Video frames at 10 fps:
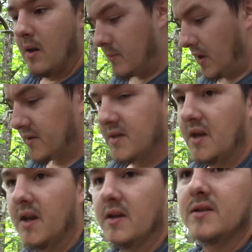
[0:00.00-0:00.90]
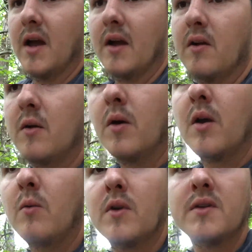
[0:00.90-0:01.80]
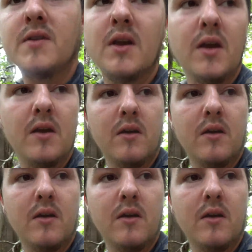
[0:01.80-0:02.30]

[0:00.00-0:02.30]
Not seeing exactly what I want to see.